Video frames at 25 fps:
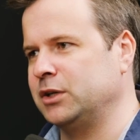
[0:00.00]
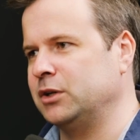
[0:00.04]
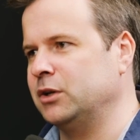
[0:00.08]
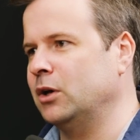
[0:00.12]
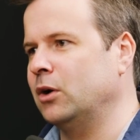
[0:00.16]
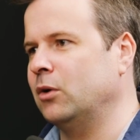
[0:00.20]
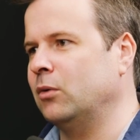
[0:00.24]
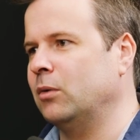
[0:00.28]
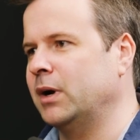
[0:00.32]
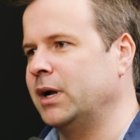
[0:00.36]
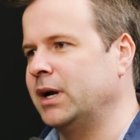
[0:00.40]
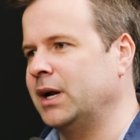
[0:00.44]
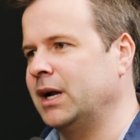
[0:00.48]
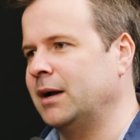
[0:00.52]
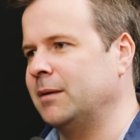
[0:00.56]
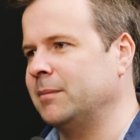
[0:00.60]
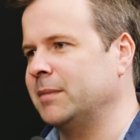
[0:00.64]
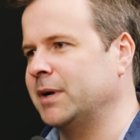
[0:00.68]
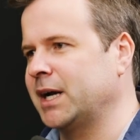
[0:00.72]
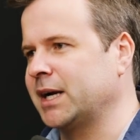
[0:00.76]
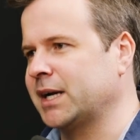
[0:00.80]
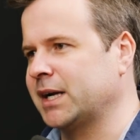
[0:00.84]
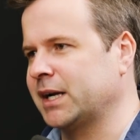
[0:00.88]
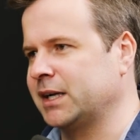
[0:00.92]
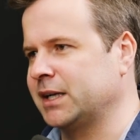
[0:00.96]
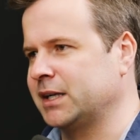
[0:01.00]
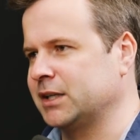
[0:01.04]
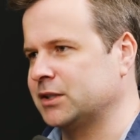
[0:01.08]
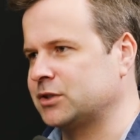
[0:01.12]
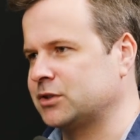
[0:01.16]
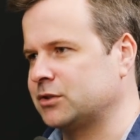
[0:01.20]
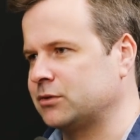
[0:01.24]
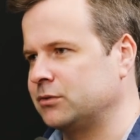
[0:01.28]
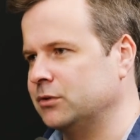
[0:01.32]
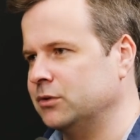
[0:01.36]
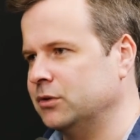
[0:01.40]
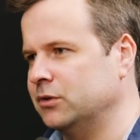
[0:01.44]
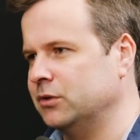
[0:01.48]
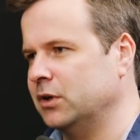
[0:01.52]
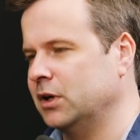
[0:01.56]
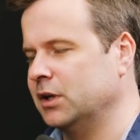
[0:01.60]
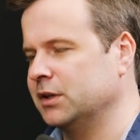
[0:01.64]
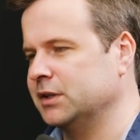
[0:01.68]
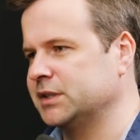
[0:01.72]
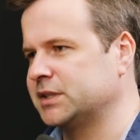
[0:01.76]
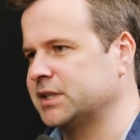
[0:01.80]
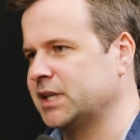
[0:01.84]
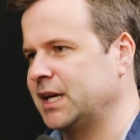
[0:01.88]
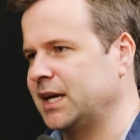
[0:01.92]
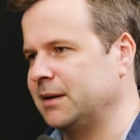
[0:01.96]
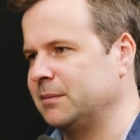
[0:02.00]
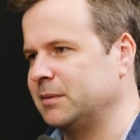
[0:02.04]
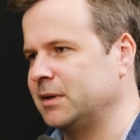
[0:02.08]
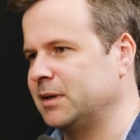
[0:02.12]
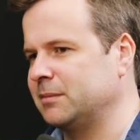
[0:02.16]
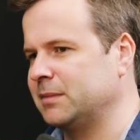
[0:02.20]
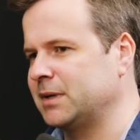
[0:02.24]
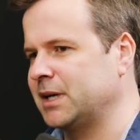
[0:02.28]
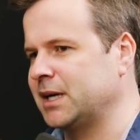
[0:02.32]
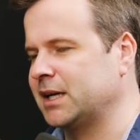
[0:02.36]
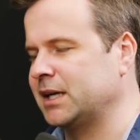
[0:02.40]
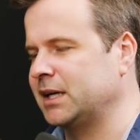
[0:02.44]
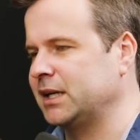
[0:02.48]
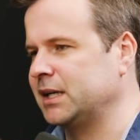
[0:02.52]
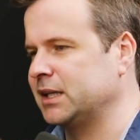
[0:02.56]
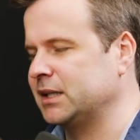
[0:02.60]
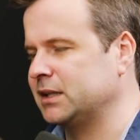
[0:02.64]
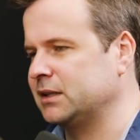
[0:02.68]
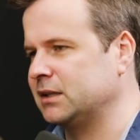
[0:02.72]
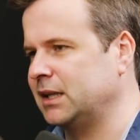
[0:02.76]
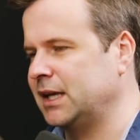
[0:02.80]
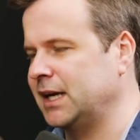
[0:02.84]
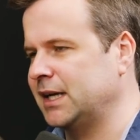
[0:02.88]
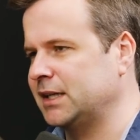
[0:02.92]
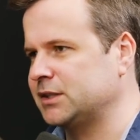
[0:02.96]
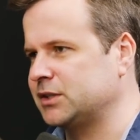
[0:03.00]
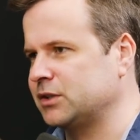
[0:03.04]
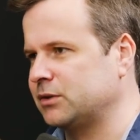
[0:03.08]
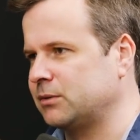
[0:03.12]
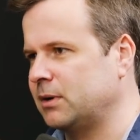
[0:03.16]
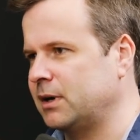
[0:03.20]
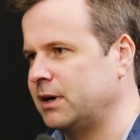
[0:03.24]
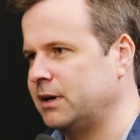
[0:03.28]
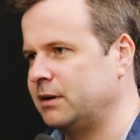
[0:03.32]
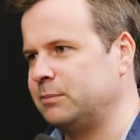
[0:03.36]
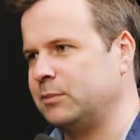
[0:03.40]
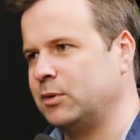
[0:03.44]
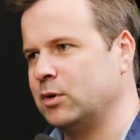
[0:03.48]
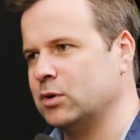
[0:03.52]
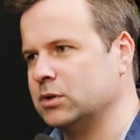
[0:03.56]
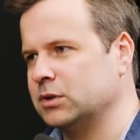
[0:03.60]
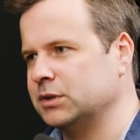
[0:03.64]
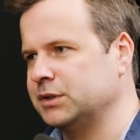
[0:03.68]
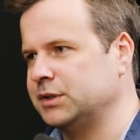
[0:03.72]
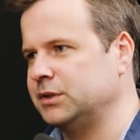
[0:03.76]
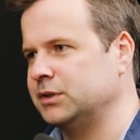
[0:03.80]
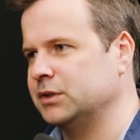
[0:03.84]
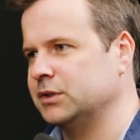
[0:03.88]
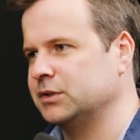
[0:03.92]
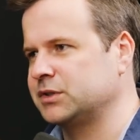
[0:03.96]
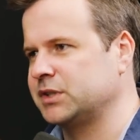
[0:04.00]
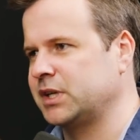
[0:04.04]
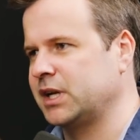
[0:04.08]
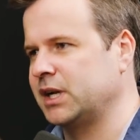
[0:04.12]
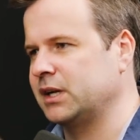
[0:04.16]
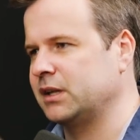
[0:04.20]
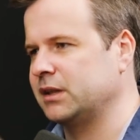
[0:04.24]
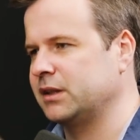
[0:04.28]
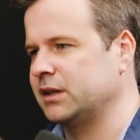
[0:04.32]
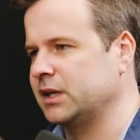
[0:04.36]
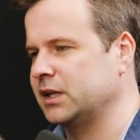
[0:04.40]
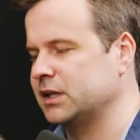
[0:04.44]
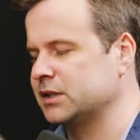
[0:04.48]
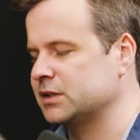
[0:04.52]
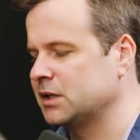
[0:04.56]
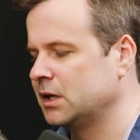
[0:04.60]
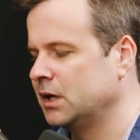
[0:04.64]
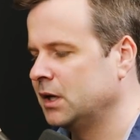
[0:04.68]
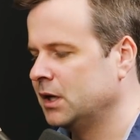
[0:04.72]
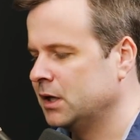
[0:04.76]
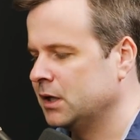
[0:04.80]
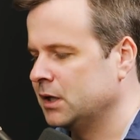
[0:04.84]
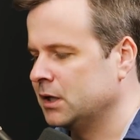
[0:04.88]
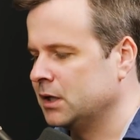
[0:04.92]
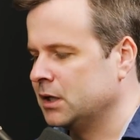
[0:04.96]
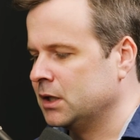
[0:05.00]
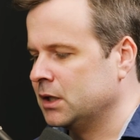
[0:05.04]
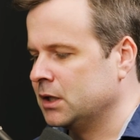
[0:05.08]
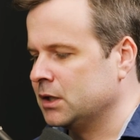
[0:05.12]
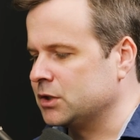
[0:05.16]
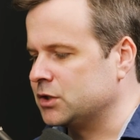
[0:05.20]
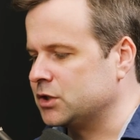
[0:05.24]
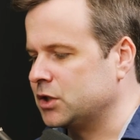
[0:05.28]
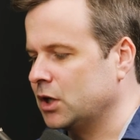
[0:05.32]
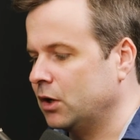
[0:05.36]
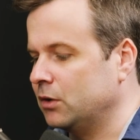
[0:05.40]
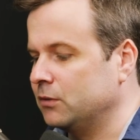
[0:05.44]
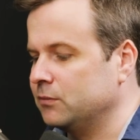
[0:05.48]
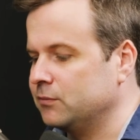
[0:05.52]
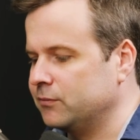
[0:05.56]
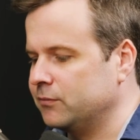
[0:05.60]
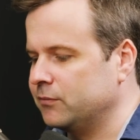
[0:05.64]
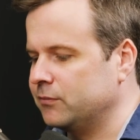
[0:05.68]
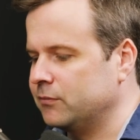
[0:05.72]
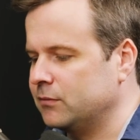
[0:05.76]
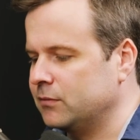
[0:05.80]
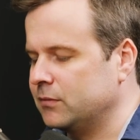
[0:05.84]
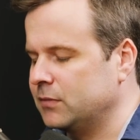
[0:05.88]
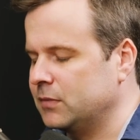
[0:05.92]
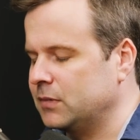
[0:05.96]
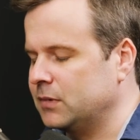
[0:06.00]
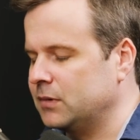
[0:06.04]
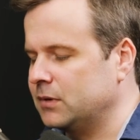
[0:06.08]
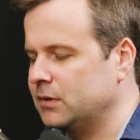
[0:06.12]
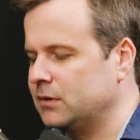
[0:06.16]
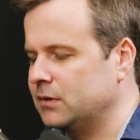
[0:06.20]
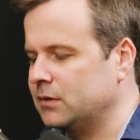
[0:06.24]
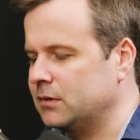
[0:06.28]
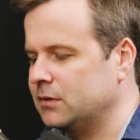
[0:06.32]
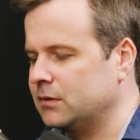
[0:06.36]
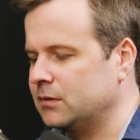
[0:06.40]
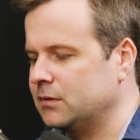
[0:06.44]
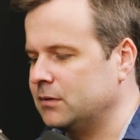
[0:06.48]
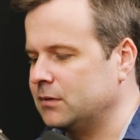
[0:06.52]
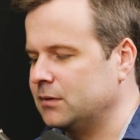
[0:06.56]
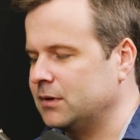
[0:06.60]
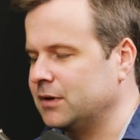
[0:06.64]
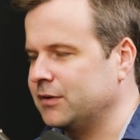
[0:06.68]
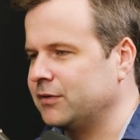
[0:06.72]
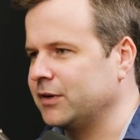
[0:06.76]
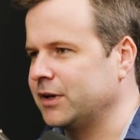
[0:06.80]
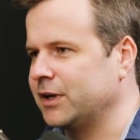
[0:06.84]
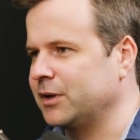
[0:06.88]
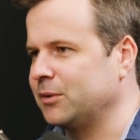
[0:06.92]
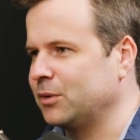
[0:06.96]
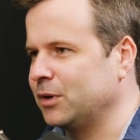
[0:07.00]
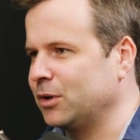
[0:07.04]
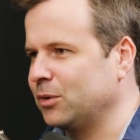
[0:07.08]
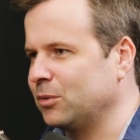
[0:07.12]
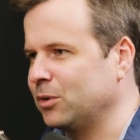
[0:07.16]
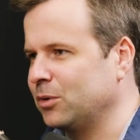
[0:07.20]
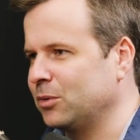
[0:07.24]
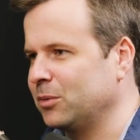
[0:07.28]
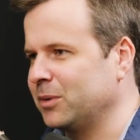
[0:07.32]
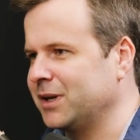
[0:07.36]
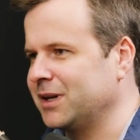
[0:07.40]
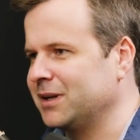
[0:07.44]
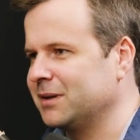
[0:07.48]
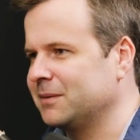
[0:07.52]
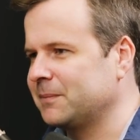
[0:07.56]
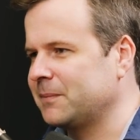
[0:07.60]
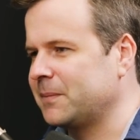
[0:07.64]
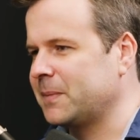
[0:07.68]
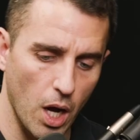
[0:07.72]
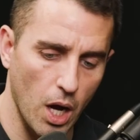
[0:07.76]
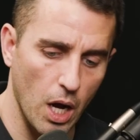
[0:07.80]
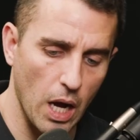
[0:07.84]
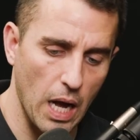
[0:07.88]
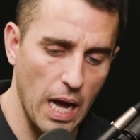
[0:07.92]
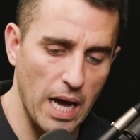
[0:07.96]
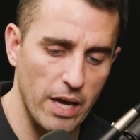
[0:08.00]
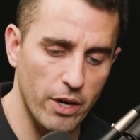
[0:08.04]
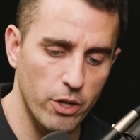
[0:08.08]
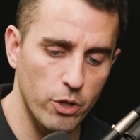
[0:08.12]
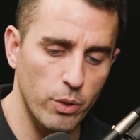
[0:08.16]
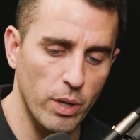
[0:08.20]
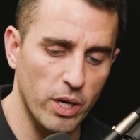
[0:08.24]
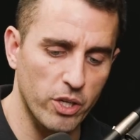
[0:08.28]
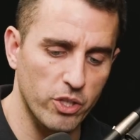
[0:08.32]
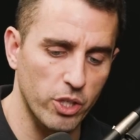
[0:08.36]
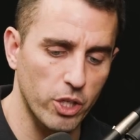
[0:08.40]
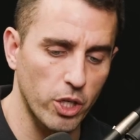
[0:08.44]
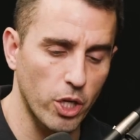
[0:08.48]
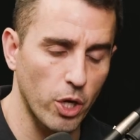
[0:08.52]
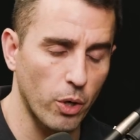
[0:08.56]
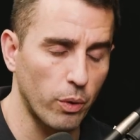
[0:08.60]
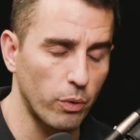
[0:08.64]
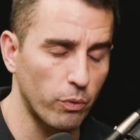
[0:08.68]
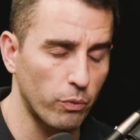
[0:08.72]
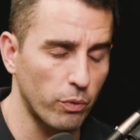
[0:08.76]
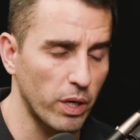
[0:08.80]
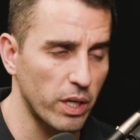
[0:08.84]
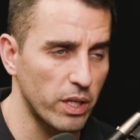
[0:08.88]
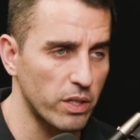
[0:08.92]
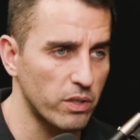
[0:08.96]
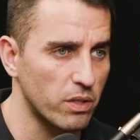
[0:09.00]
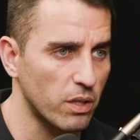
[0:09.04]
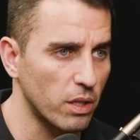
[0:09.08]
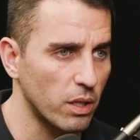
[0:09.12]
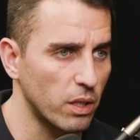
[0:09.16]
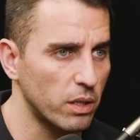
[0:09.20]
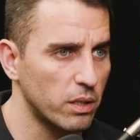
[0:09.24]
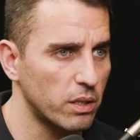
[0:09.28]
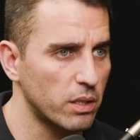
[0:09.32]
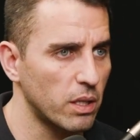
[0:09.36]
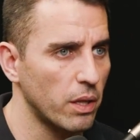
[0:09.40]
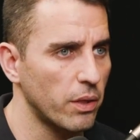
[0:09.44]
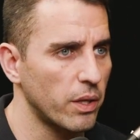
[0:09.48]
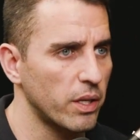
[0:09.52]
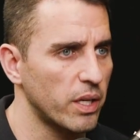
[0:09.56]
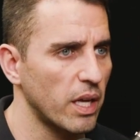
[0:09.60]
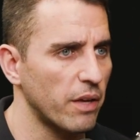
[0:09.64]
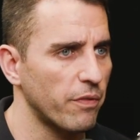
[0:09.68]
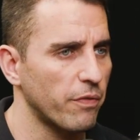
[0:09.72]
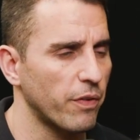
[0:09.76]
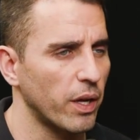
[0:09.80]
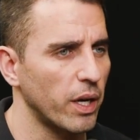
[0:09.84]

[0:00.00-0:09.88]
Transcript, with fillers: you know what? I'm not going to get screwed all the time, and I'm not going to get lines of credit pulled and those kind of things. Mm-hmm. So I forget where were we? Uh, how do you actually go and raise the the debt